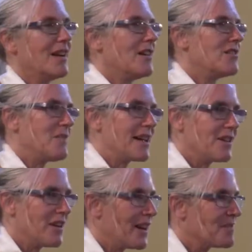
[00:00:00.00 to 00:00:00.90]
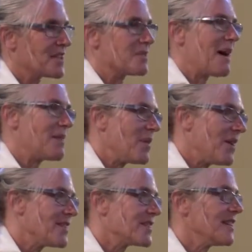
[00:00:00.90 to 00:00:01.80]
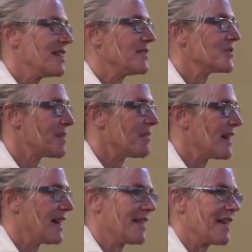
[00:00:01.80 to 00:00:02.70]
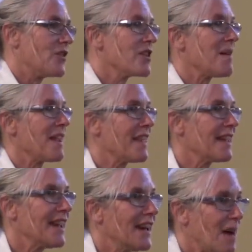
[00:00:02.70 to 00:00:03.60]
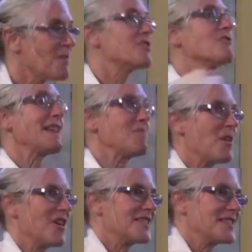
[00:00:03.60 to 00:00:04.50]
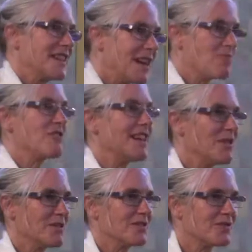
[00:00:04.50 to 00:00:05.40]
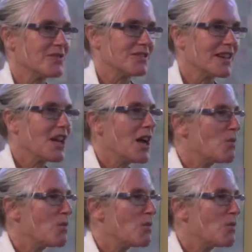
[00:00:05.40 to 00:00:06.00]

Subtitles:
oh my God, I'm such a bad person, or something like that. Or you might think, I'm a great person and I'm really wonderful.